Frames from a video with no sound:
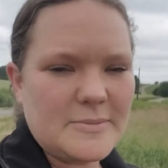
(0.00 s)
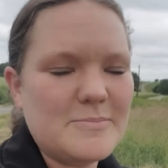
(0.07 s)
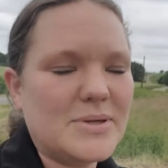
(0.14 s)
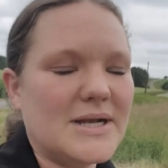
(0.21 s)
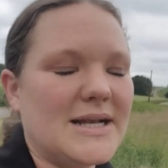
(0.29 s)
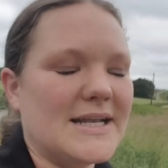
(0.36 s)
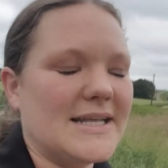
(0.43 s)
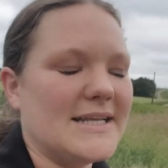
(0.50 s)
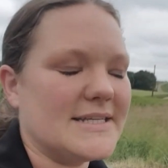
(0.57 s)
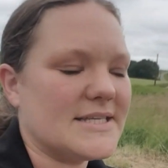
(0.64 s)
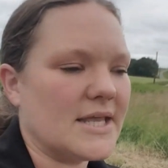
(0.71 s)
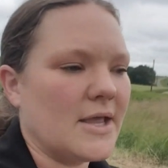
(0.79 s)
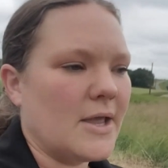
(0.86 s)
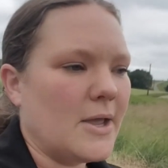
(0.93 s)

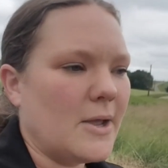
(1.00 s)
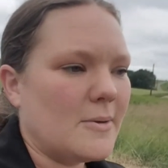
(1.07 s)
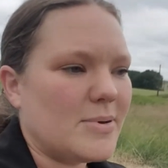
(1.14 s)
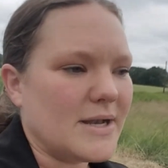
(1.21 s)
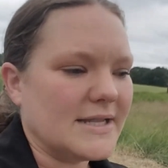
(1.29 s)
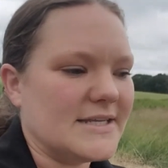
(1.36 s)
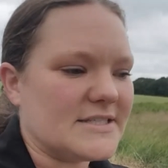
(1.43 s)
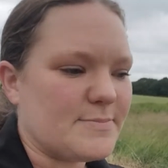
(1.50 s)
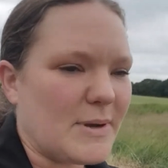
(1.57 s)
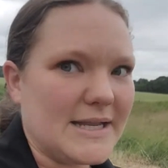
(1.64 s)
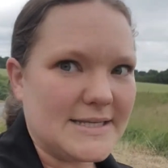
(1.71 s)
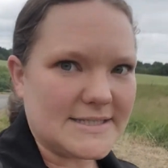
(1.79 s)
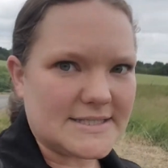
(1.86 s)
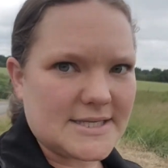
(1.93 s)
Please, please,
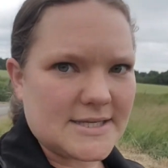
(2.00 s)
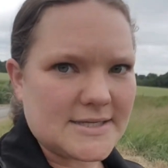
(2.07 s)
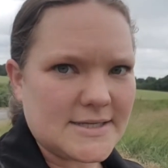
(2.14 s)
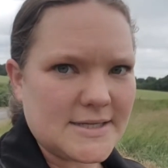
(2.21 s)
please.